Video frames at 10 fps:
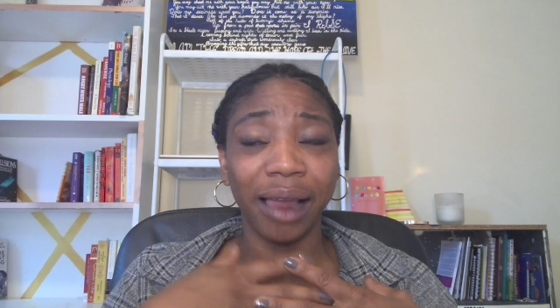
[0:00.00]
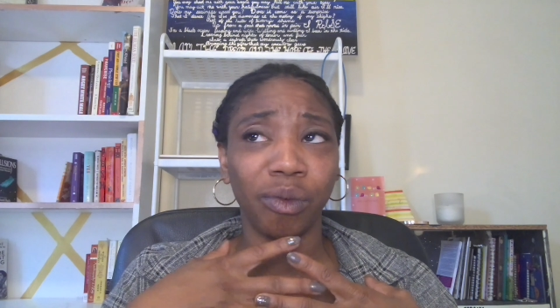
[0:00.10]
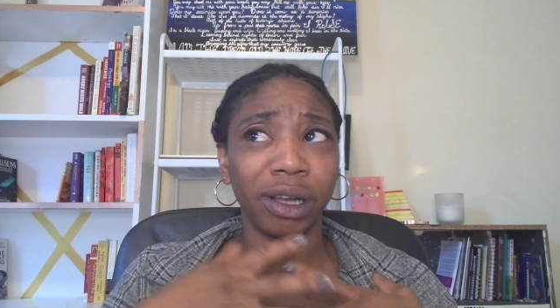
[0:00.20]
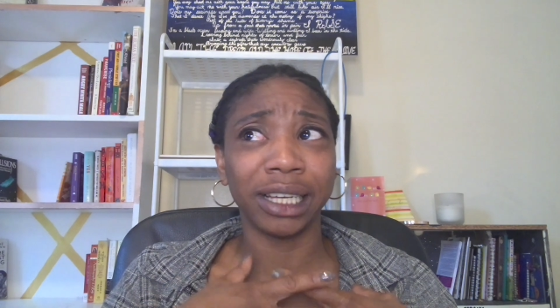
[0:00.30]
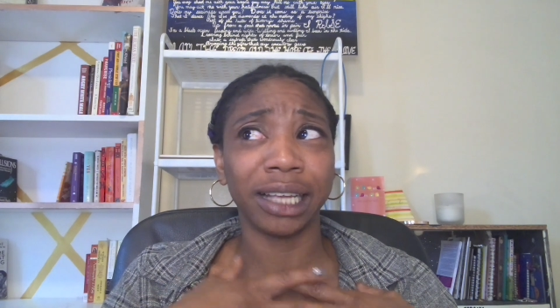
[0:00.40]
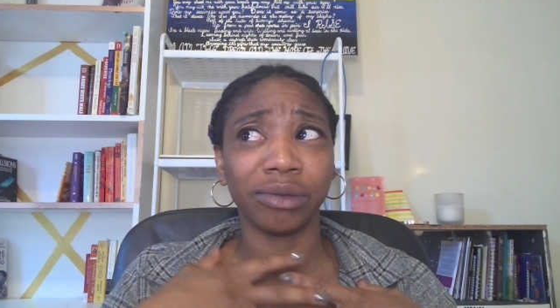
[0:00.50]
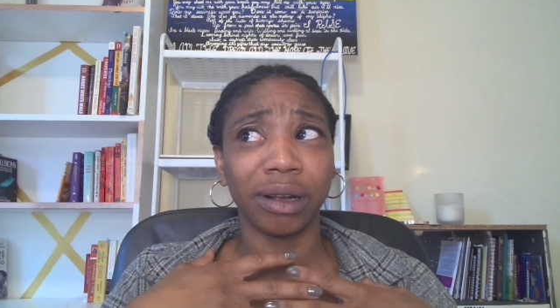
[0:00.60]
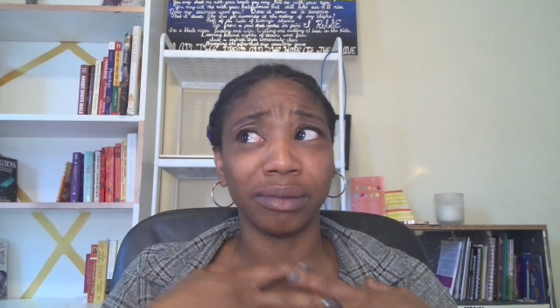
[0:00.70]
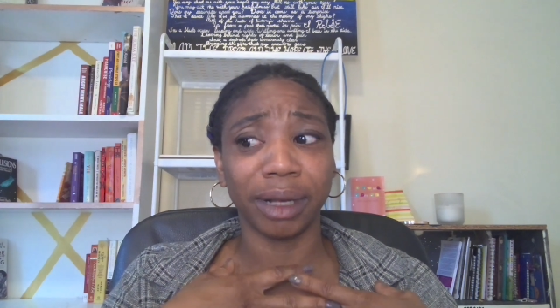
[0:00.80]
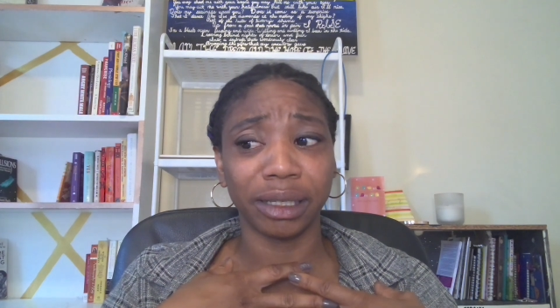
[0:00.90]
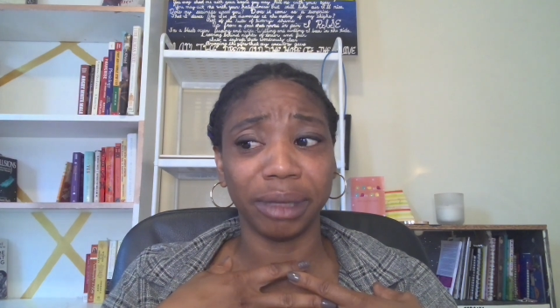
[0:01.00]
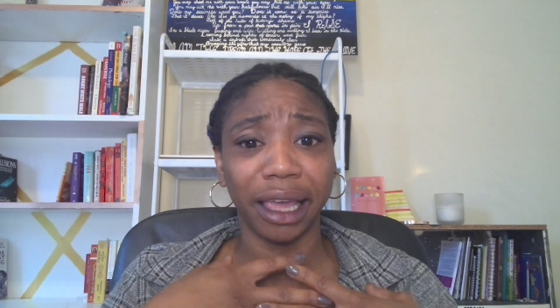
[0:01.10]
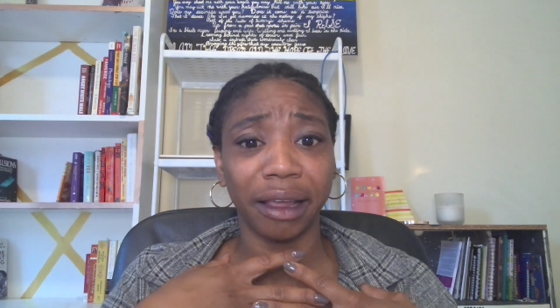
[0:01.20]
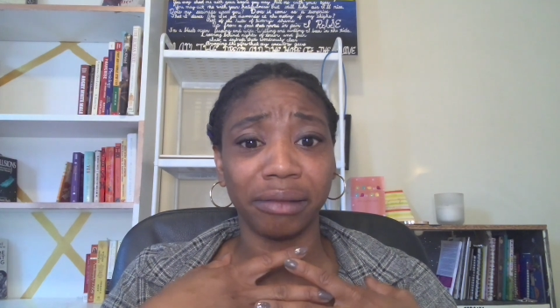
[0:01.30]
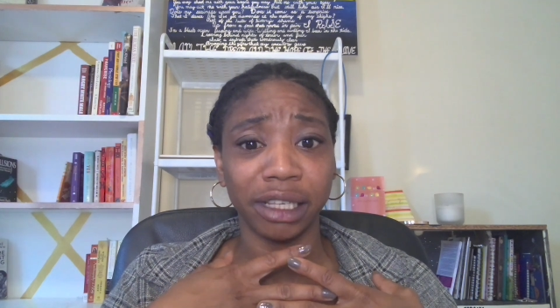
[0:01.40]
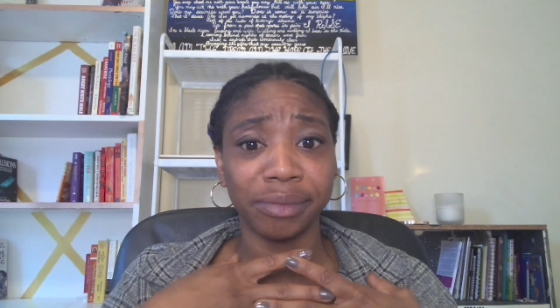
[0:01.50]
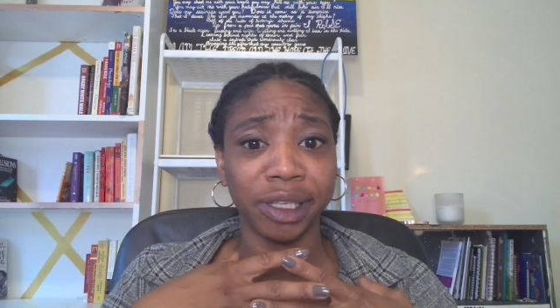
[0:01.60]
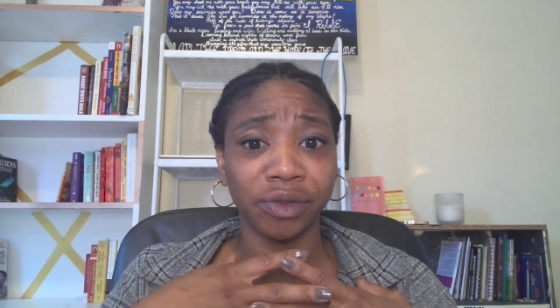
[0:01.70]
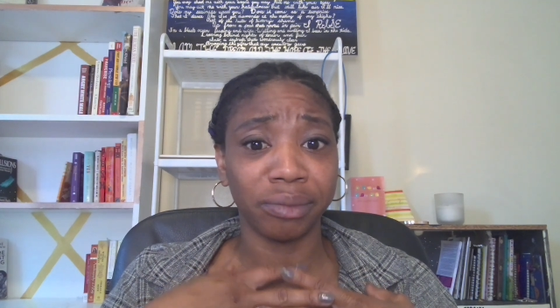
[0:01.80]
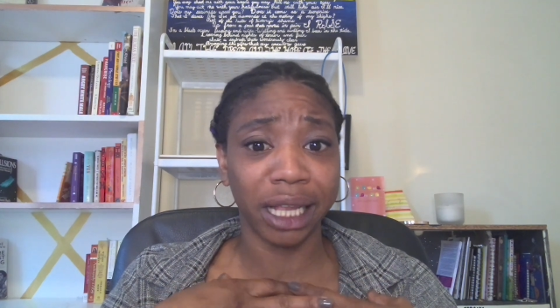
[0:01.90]
had one test where I was about to be like
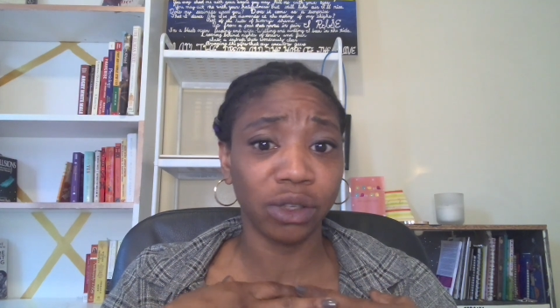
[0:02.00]
dismissed from med